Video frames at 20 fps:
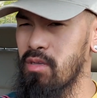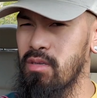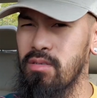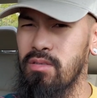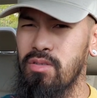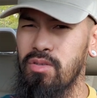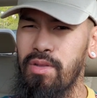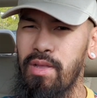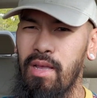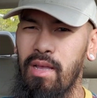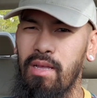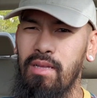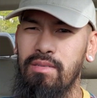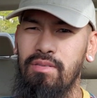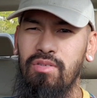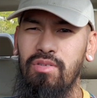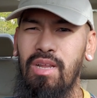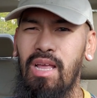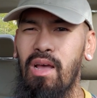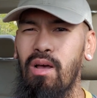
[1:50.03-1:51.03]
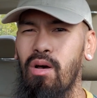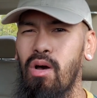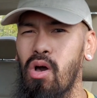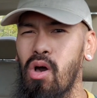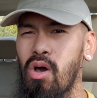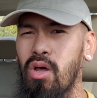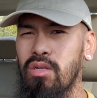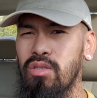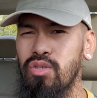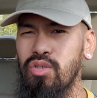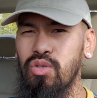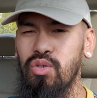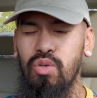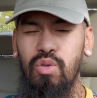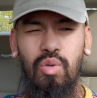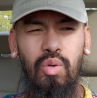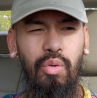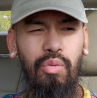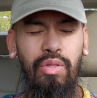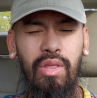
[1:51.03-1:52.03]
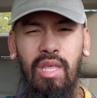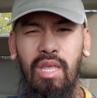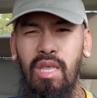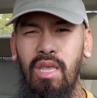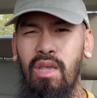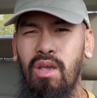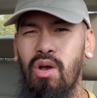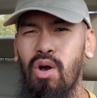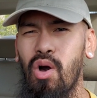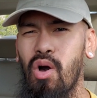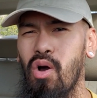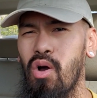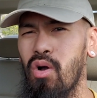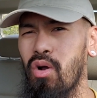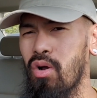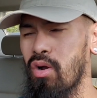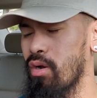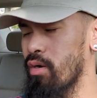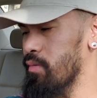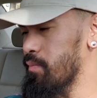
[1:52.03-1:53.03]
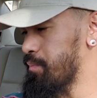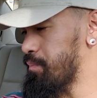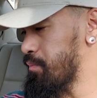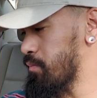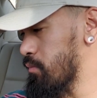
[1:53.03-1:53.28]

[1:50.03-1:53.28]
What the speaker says: So yeah. So now on to the car.